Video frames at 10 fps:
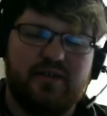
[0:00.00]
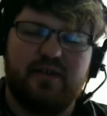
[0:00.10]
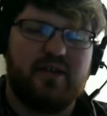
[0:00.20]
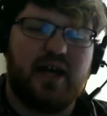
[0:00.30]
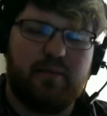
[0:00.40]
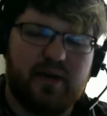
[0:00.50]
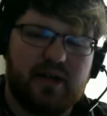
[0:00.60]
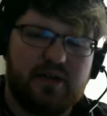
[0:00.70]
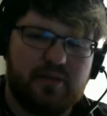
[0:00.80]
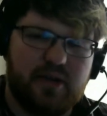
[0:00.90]
Not
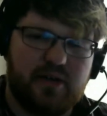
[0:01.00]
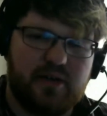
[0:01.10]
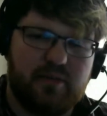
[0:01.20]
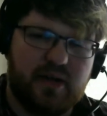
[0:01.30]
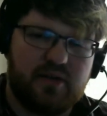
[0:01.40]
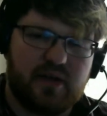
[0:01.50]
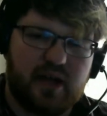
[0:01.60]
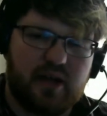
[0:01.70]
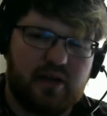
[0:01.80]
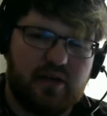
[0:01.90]
much, but it's the best
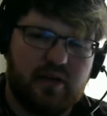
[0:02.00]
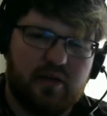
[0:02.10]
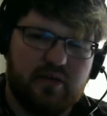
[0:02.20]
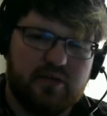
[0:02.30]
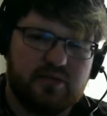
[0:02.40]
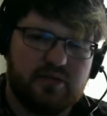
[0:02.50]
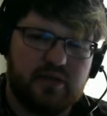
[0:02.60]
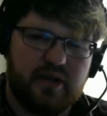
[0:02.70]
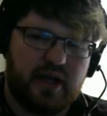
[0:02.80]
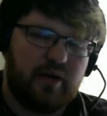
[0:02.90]
I can do.
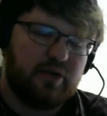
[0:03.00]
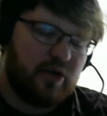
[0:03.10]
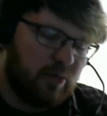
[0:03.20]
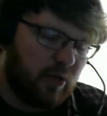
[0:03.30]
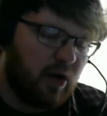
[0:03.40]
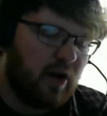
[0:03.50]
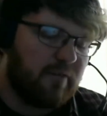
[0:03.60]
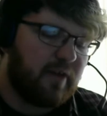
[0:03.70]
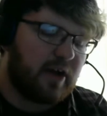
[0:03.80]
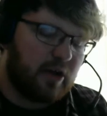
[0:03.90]
And I would do more
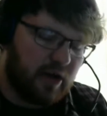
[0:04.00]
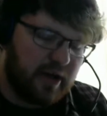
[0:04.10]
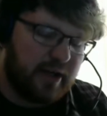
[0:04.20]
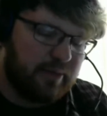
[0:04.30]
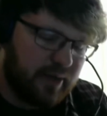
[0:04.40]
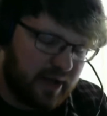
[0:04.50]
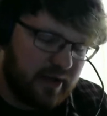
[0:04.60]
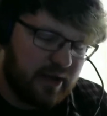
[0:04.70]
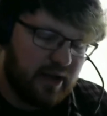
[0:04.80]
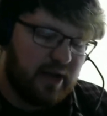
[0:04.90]
if I could, but
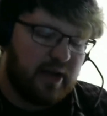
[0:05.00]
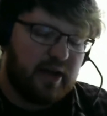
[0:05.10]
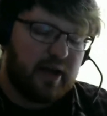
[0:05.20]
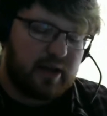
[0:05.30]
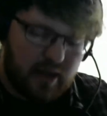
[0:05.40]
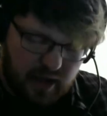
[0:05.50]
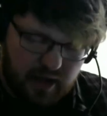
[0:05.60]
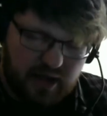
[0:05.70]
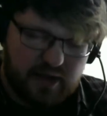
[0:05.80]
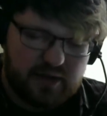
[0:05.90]
I
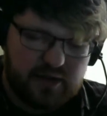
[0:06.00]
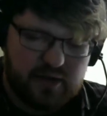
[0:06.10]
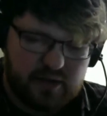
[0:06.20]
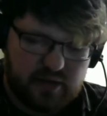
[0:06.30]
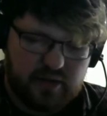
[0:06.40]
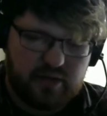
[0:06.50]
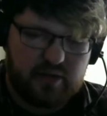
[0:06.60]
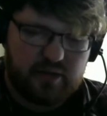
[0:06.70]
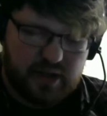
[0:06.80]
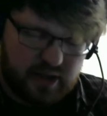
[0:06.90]
can't, so
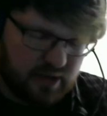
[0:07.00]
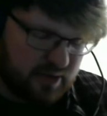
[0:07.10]
yeah.